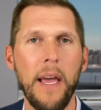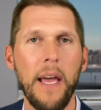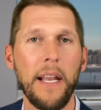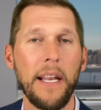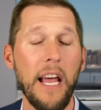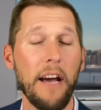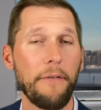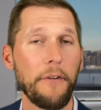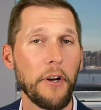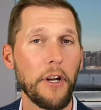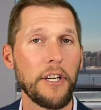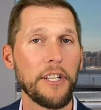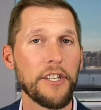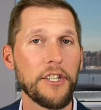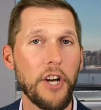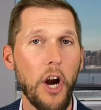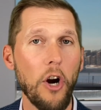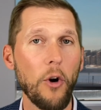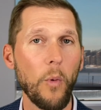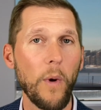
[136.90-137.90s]
Now, if you're going to
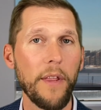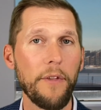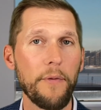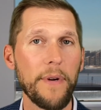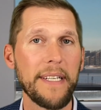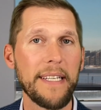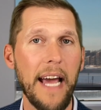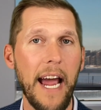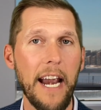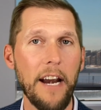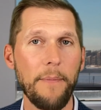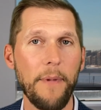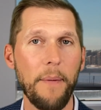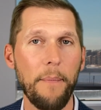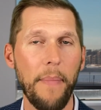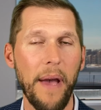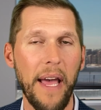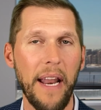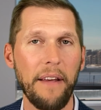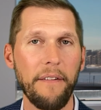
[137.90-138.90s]
start with
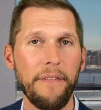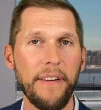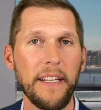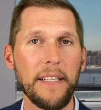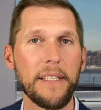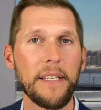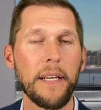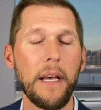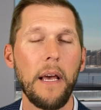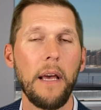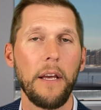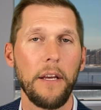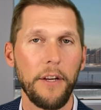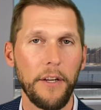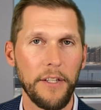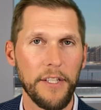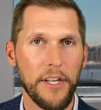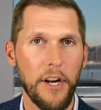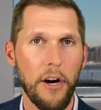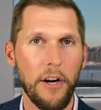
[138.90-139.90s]
retirement benefits, you
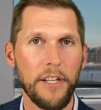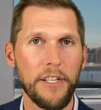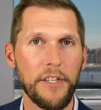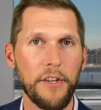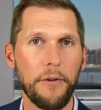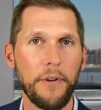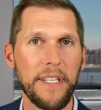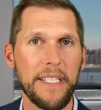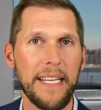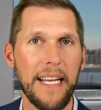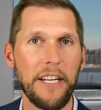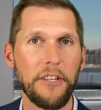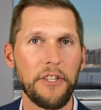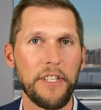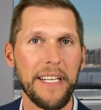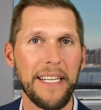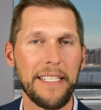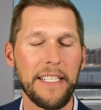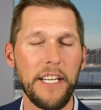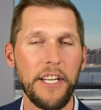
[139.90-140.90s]
can start as soon as age
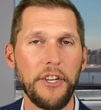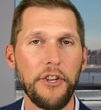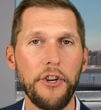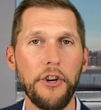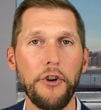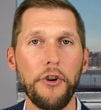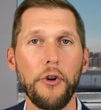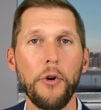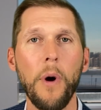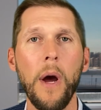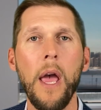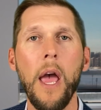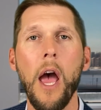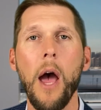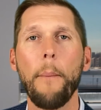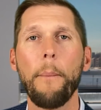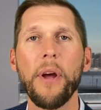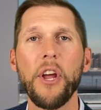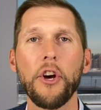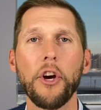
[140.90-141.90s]
62,
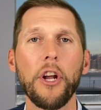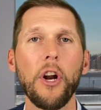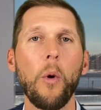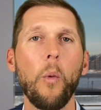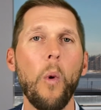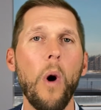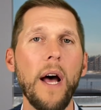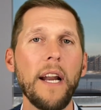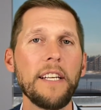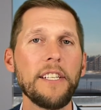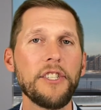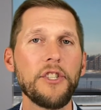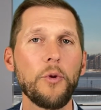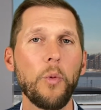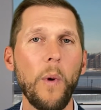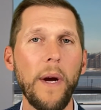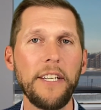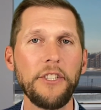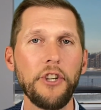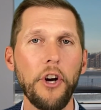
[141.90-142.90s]
but you're going to want to
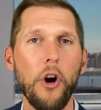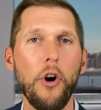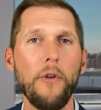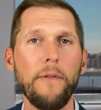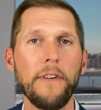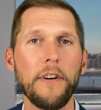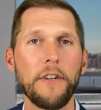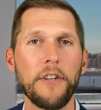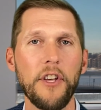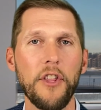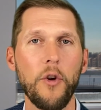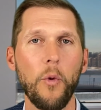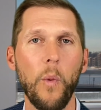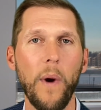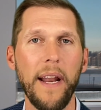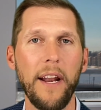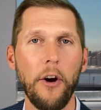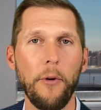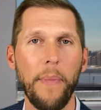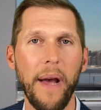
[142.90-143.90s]
switch over to the
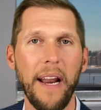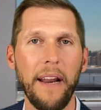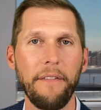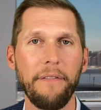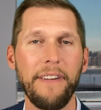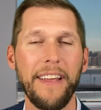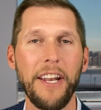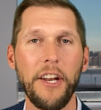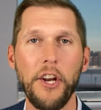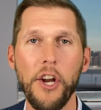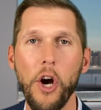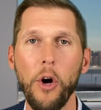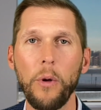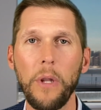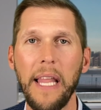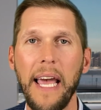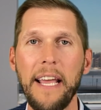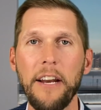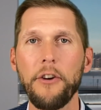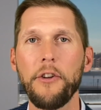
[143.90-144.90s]
widow benefit no
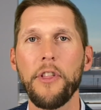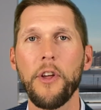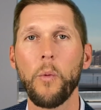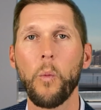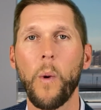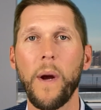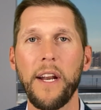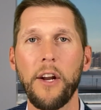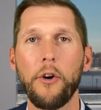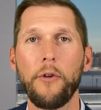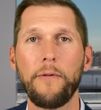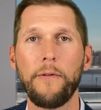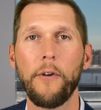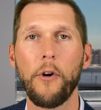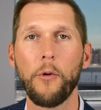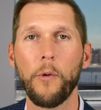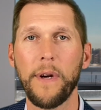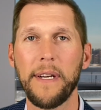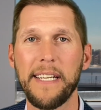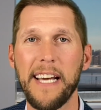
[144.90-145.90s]
later than widow
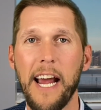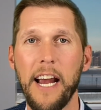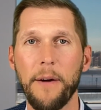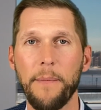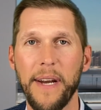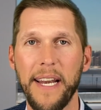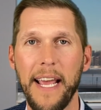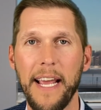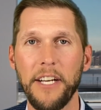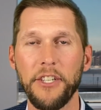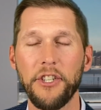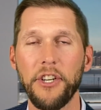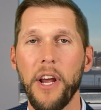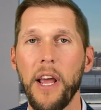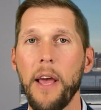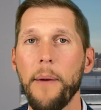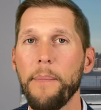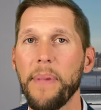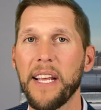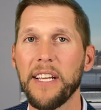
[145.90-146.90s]
full retirement age,
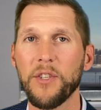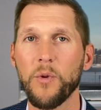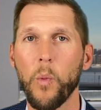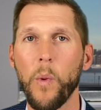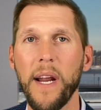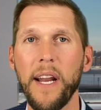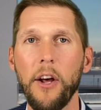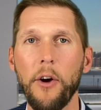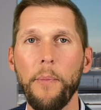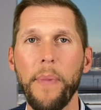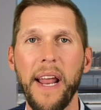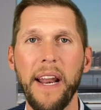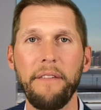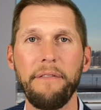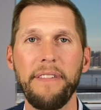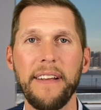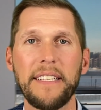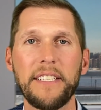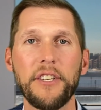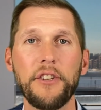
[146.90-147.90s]
because widow
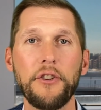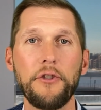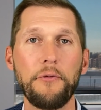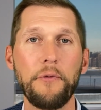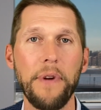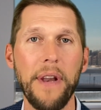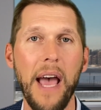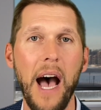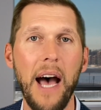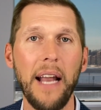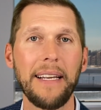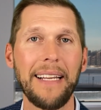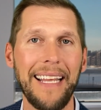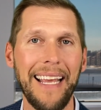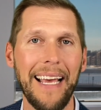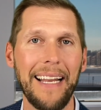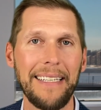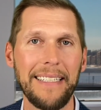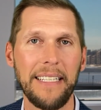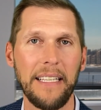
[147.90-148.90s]
benefits do not
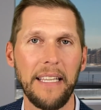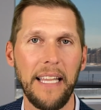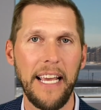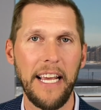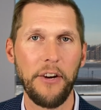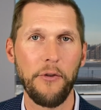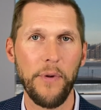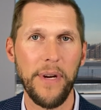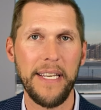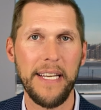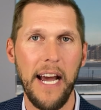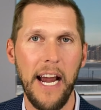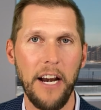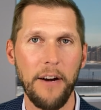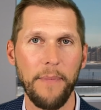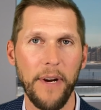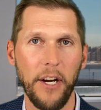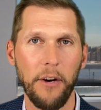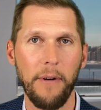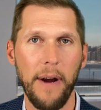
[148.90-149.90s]
get delayed
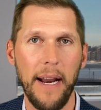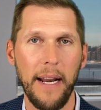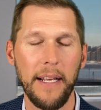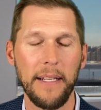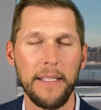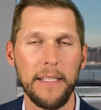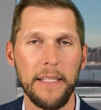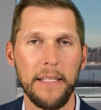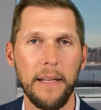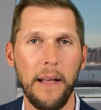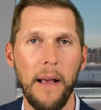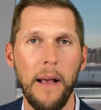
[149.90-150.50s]
retirement credits.